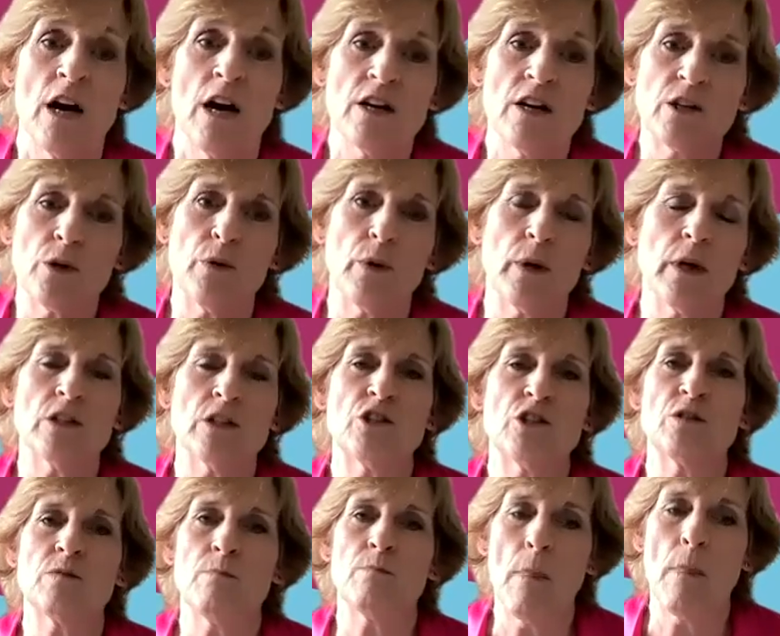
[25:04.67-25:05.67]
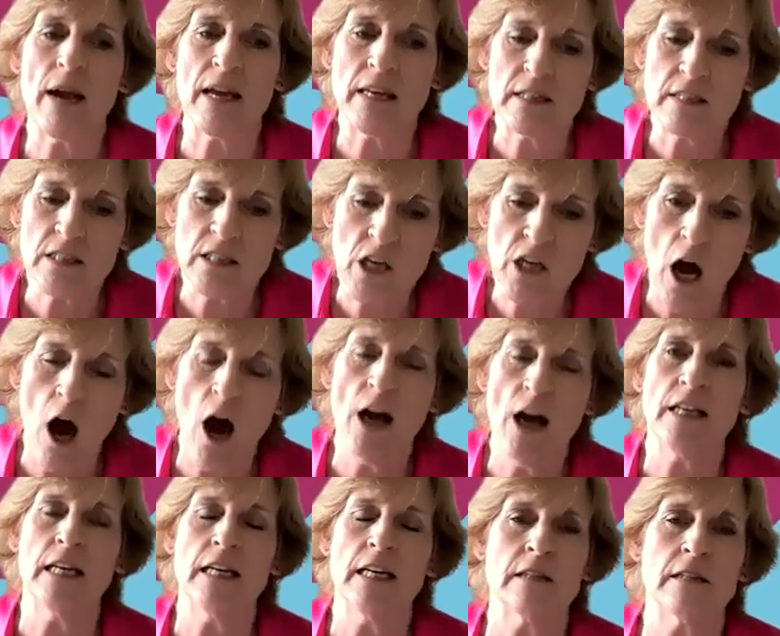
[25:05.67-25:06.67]
So we can just make
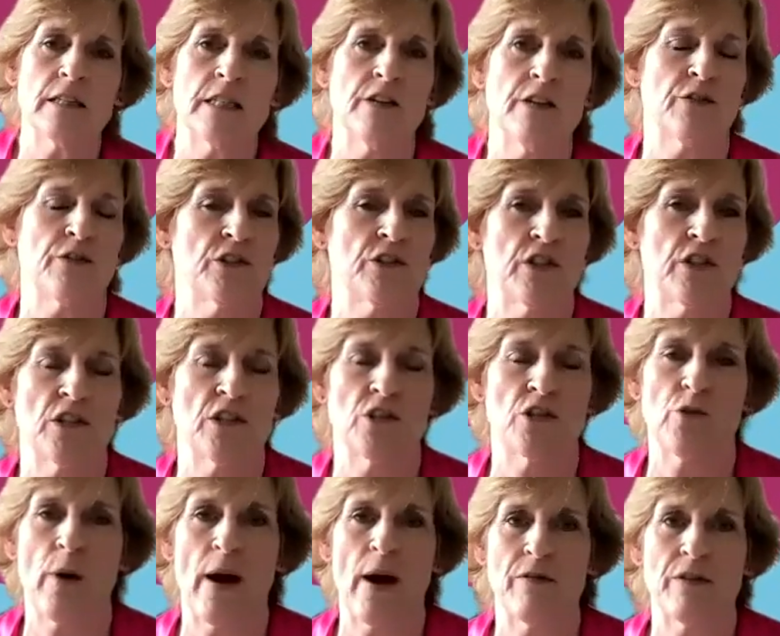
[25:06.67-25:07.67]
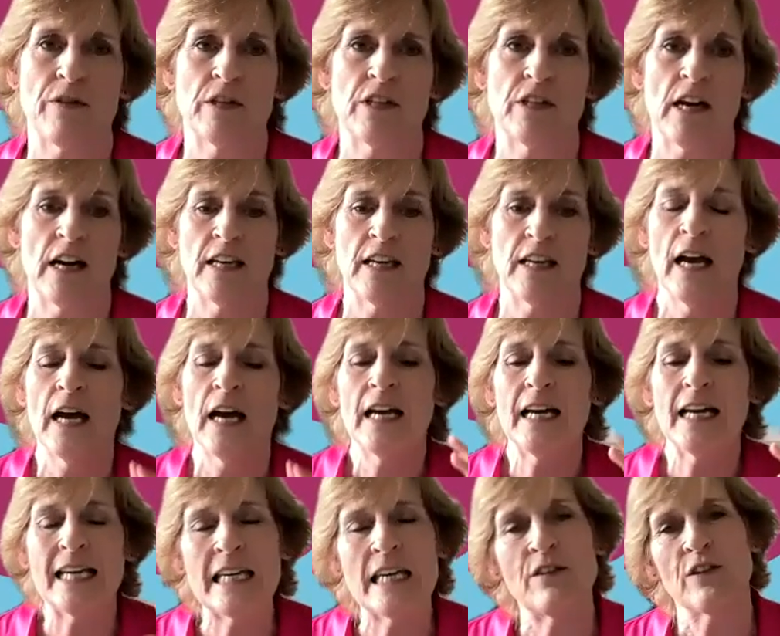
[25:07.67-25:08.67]
tiny little differences throughout the day,
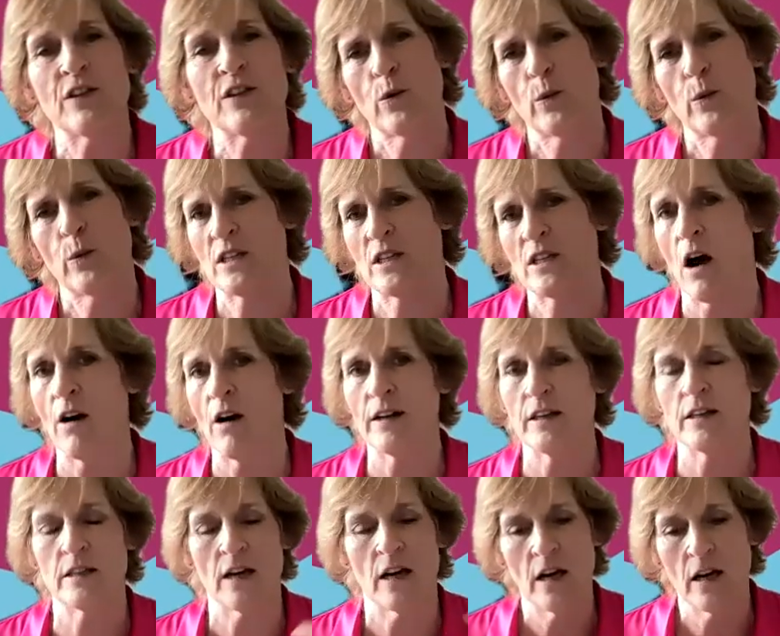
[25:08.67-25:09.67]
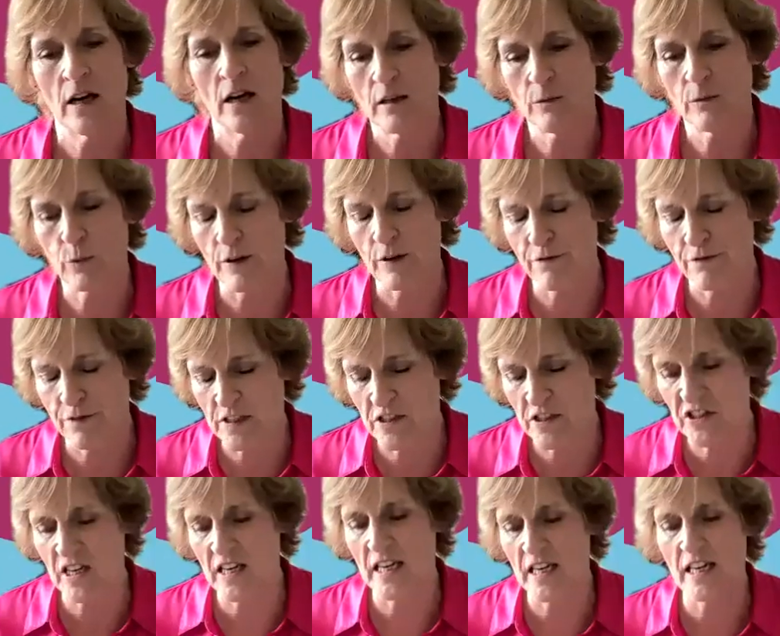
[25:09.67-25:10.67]
even though we're tired, we're
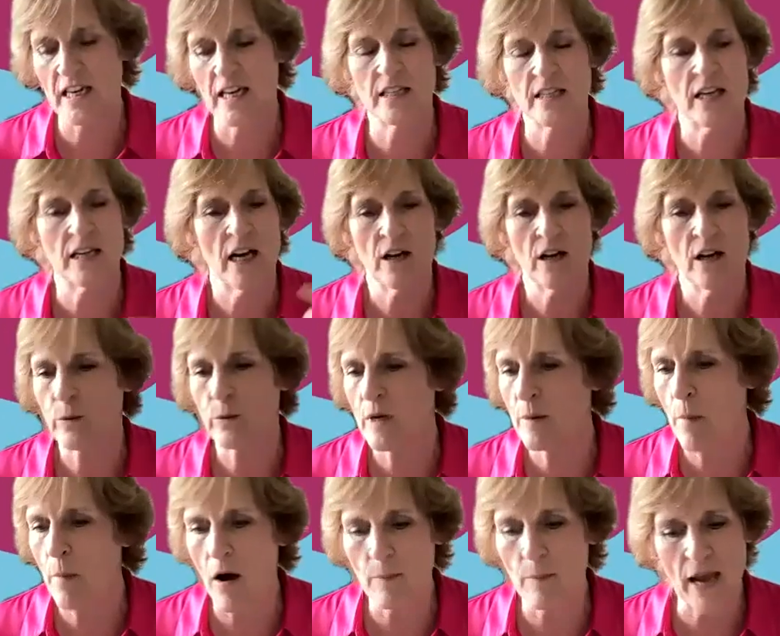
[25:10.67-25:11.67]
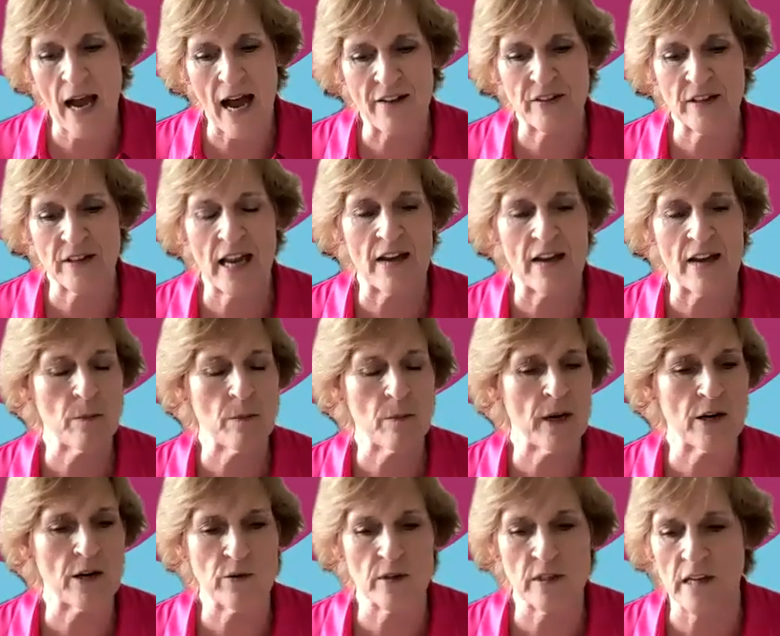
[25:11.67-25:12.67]
fatigued, we might be having heavy
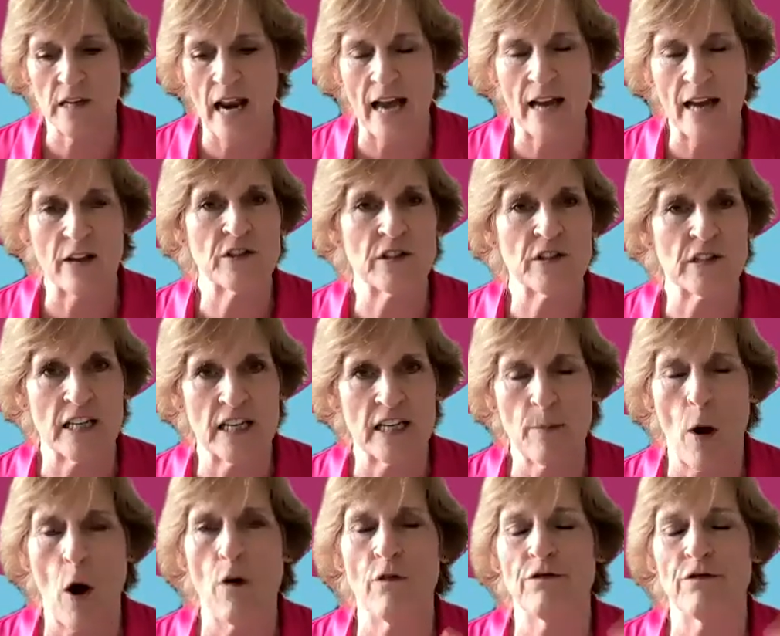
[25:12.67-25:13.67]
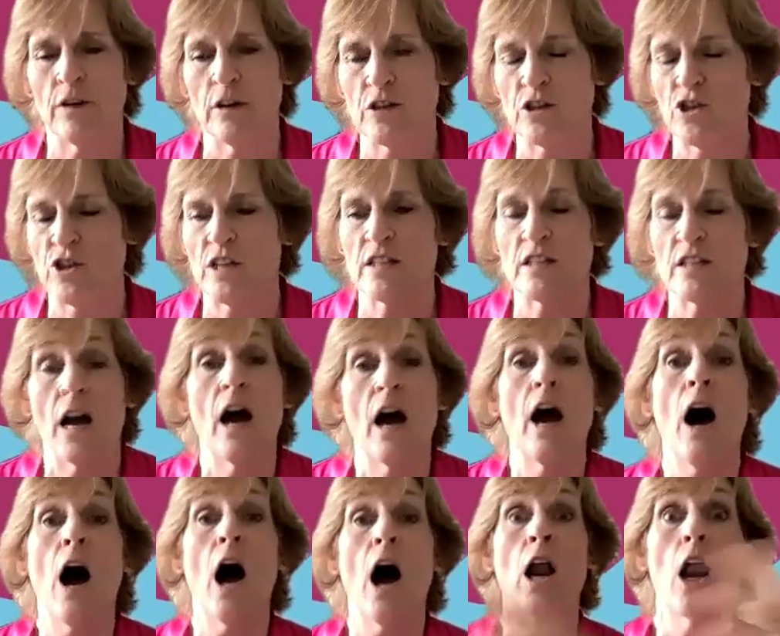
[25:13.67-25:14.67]
periods, lack of sleep, hot flushes,
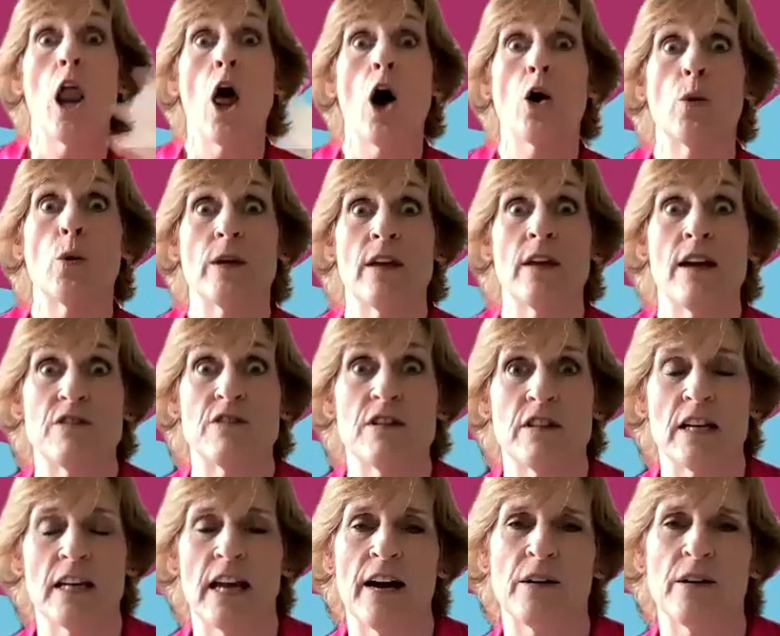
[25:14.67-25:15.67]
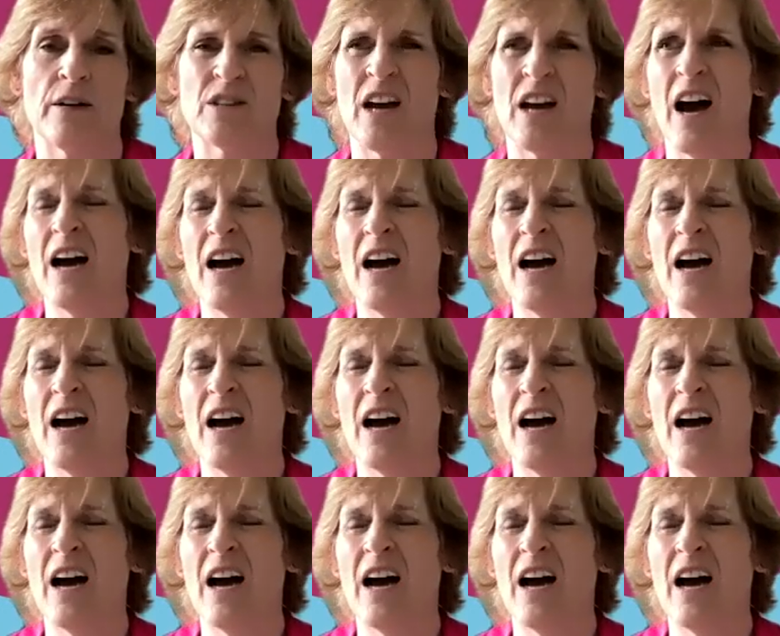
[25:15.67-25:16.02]
along with everything else.